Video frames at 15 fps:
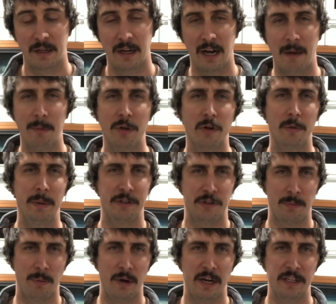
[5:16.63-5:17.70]
I'm a little bit
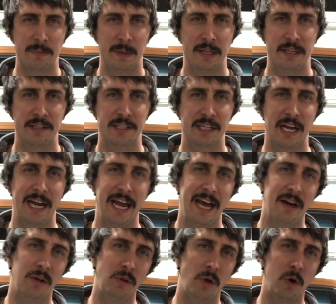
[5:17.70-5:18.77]
surprised by this. I had
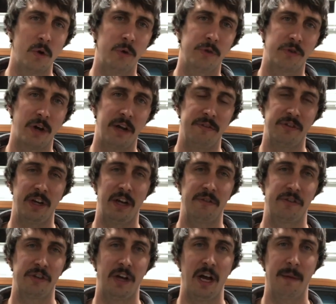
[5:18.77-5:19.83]
a local drive
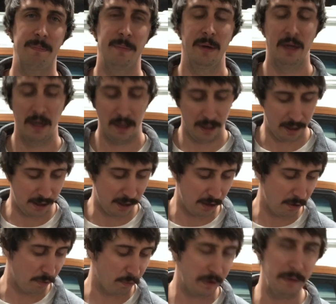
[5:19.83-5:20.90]
shaft shop
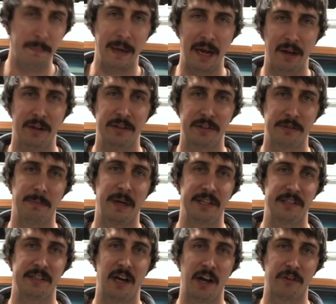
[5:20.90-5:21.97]
rebalance my
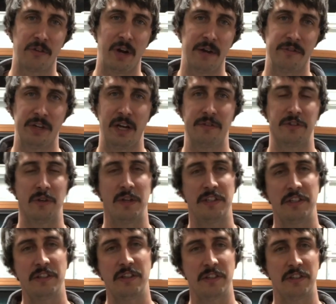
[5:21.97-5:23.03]
stock drive shaft. So this
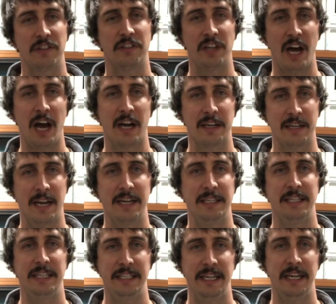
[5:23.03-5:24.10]
is the stock
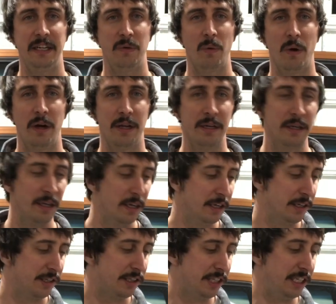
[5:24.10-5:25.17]
1981
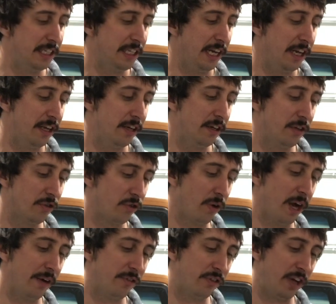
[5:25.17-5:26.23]
C10
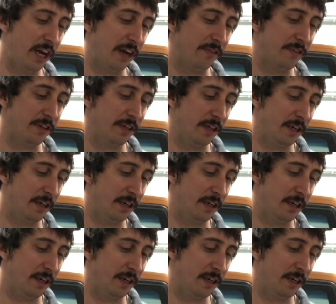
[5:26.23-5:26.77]
drive shaft.